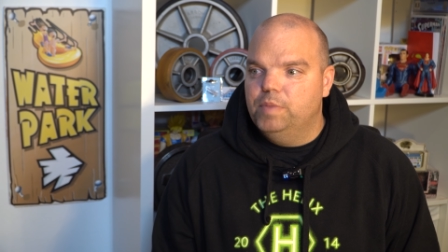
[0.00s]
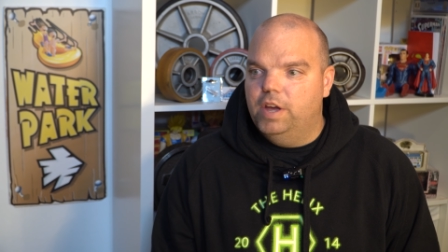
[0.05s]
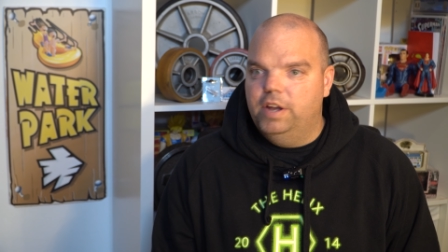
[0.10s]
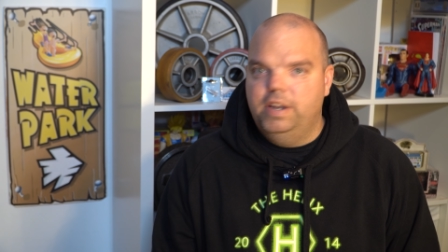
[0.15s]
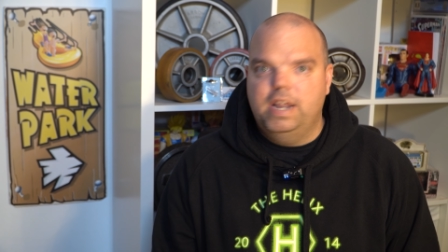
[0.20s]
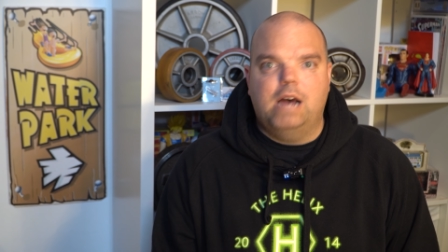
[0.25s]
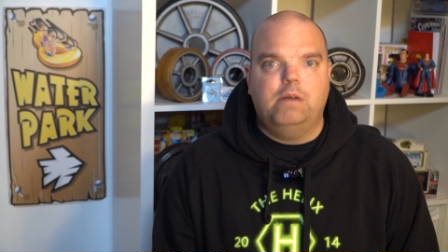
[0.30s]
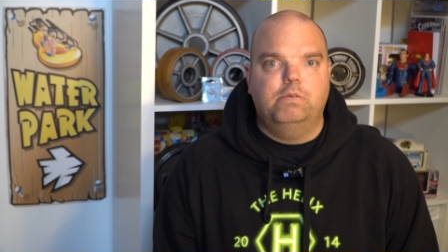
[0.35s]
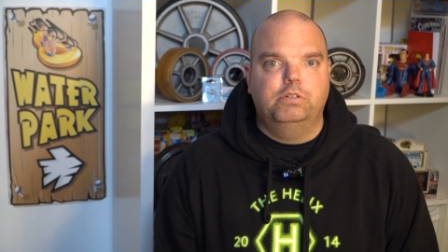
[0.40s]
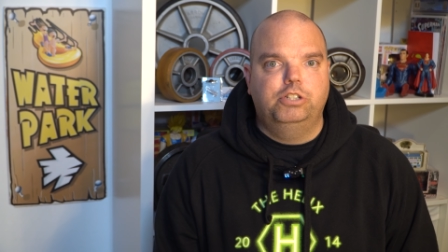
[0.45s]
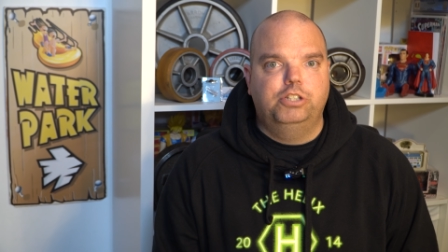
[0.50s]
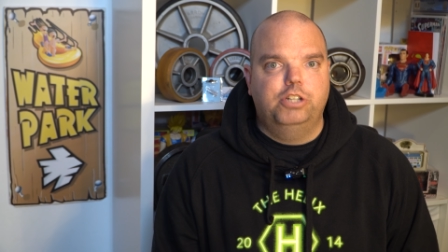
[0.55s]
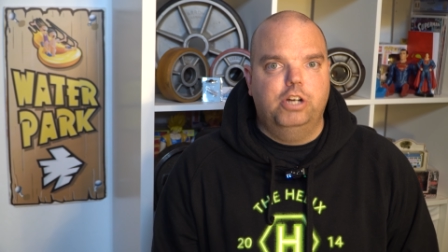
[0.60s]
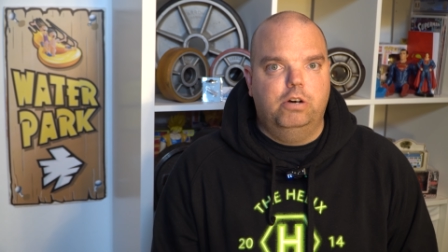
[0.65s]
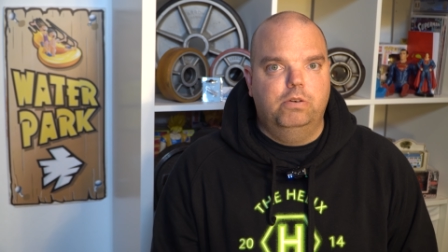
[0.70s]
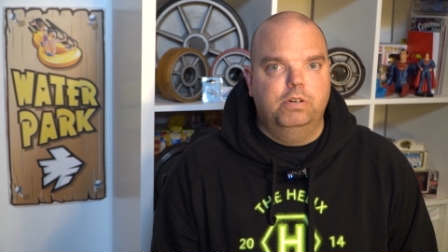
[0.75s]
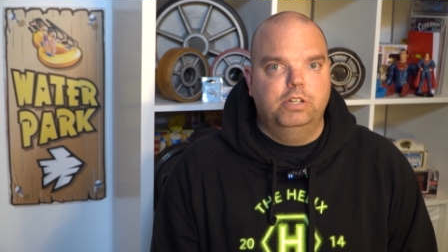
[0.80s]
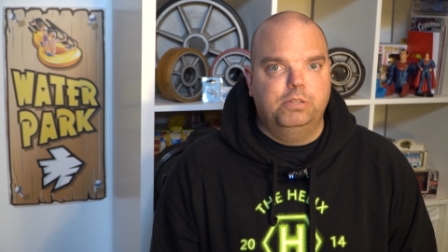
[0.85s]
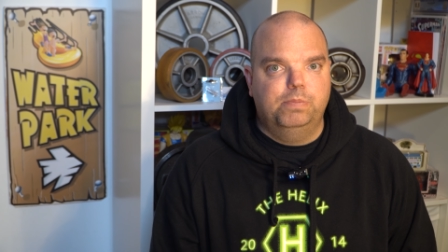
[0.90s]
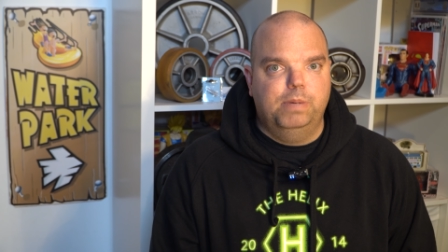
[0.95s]
And that was
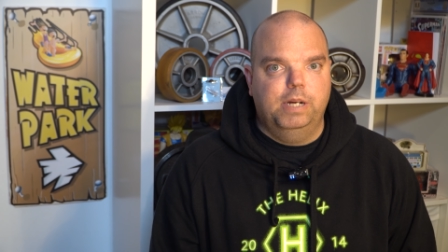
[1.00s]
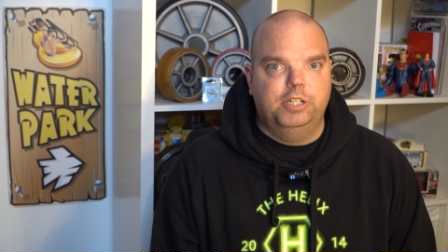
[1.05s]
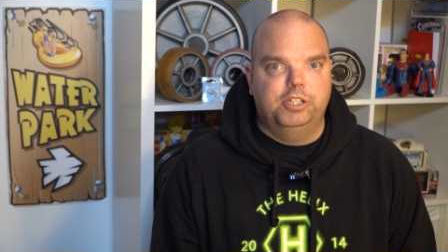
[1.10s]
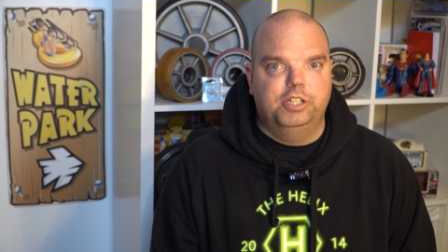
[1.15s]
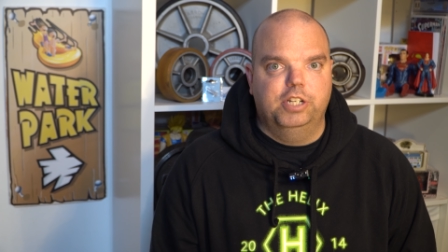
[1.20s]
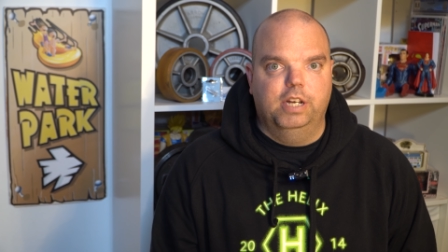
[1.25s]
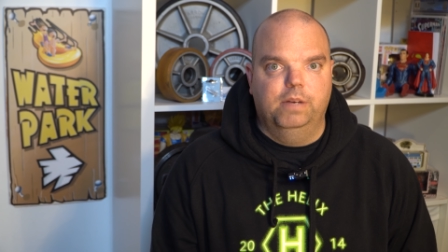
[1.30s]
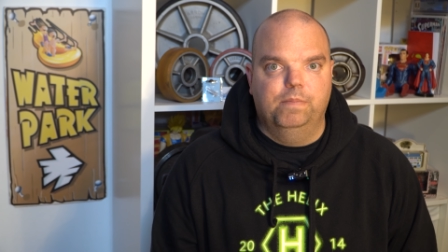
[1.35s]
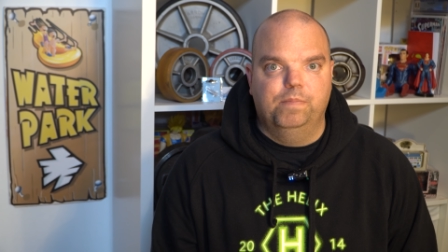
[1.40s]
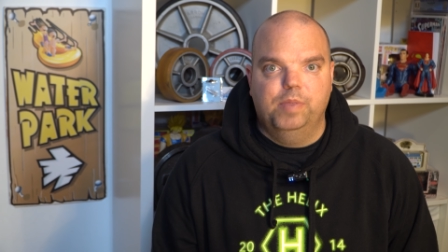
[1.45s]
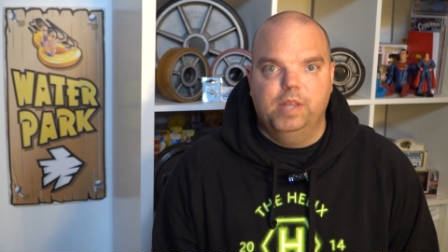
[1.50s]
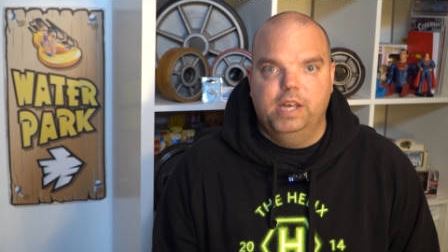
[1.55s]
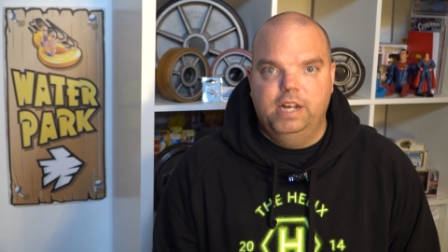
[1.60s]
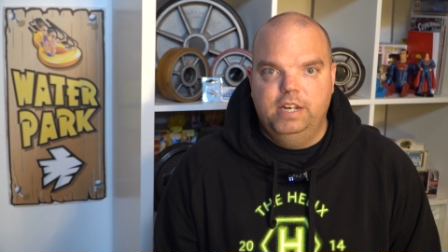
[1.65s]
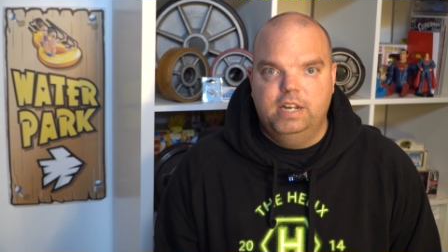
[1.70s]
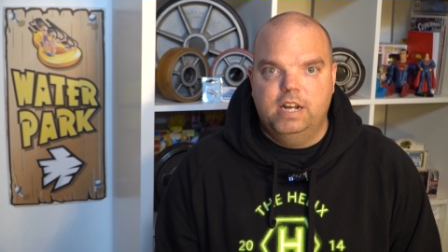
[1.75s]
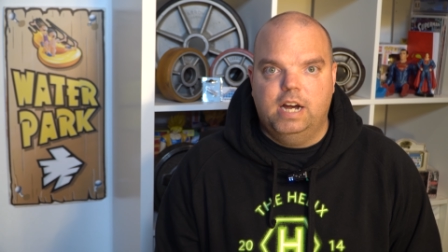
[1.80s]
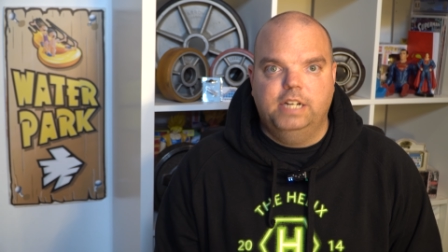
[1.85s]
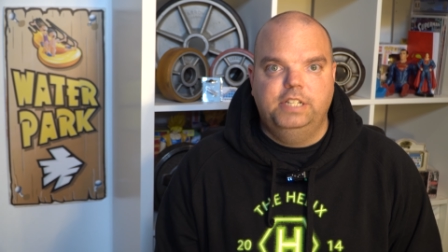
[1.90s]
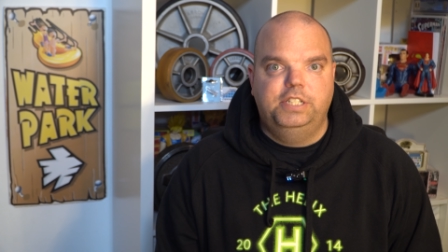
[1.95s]
shown especially
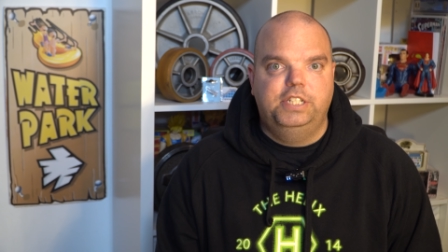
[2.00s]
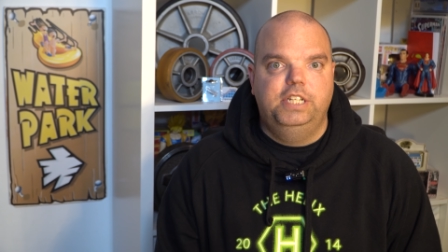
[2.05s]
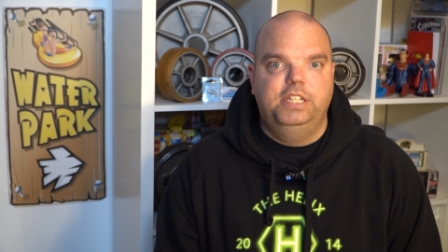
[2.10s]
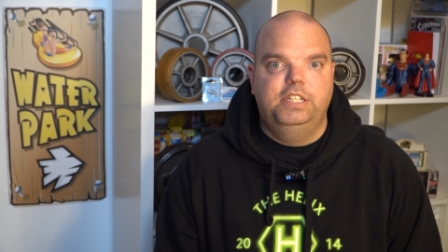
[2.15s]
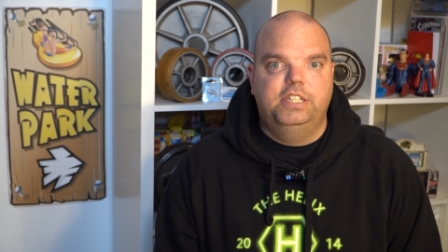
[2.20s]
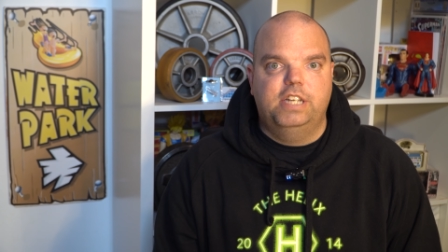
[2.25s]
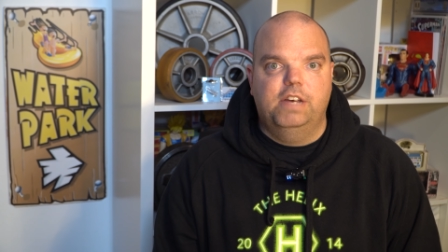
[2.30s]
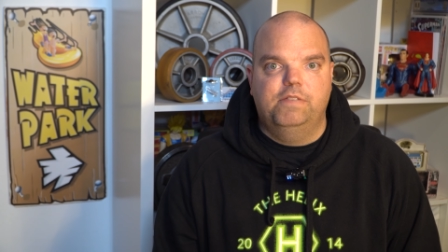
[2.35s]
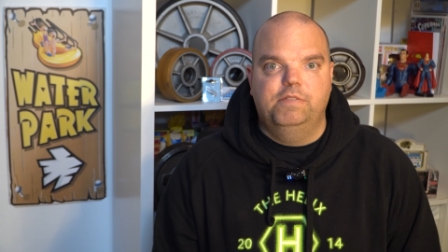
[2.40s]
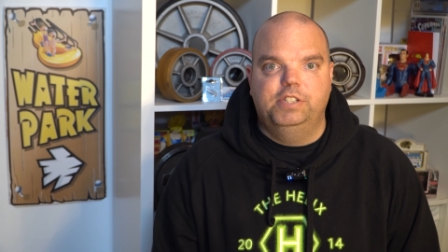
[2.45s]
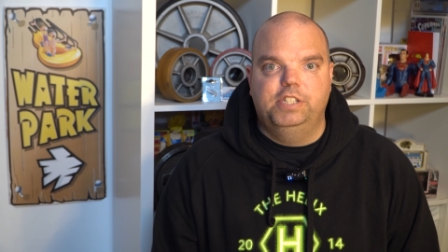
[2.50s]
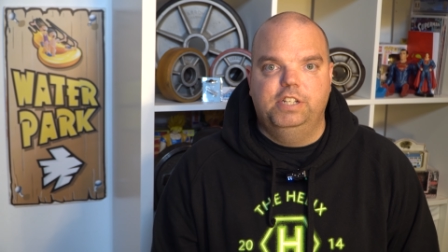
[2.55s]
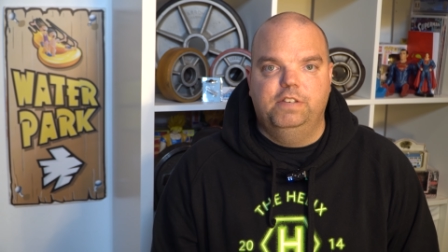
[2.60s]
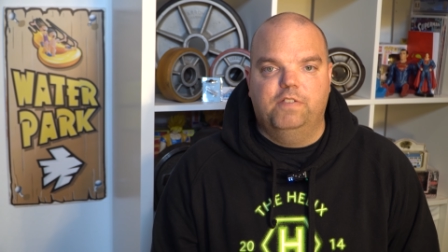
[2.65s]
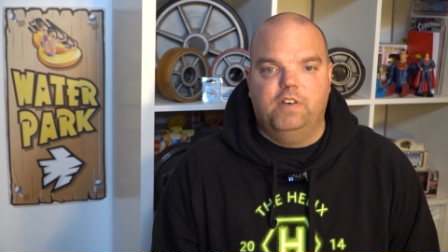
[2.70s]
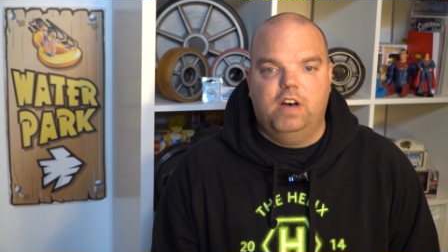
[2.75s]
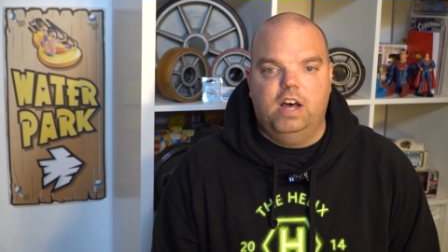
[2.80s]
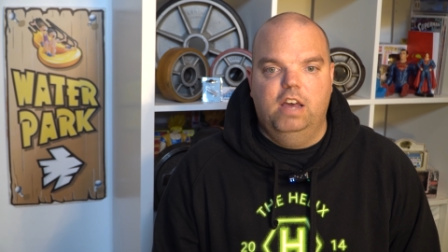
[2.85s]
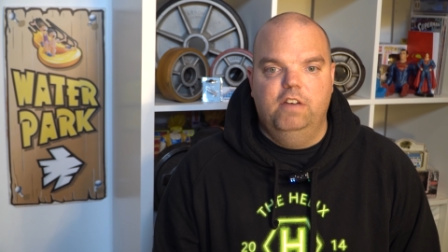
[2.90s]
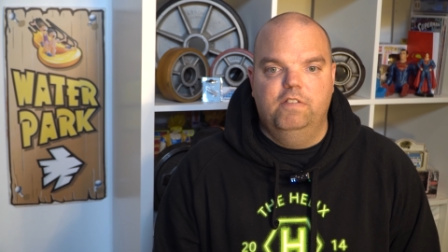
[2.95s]
in
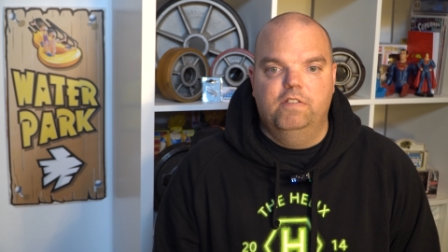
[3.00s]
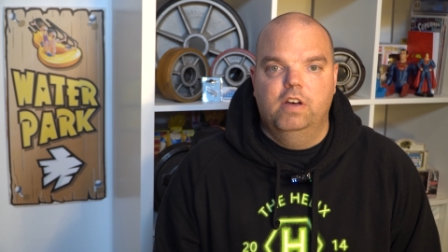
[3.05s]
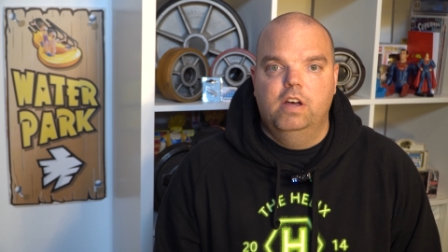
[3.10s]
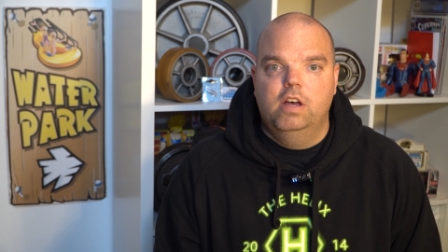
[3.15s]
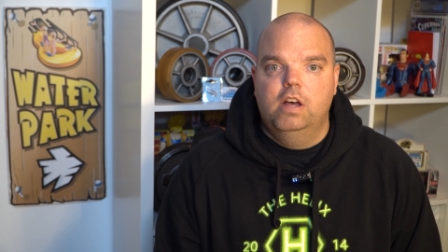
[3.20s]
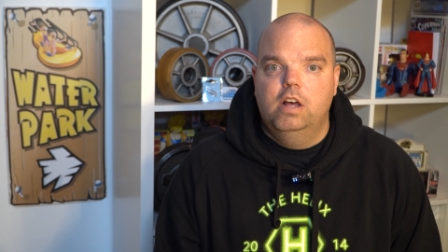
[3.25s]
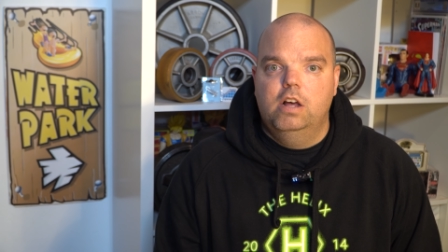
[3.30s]
1975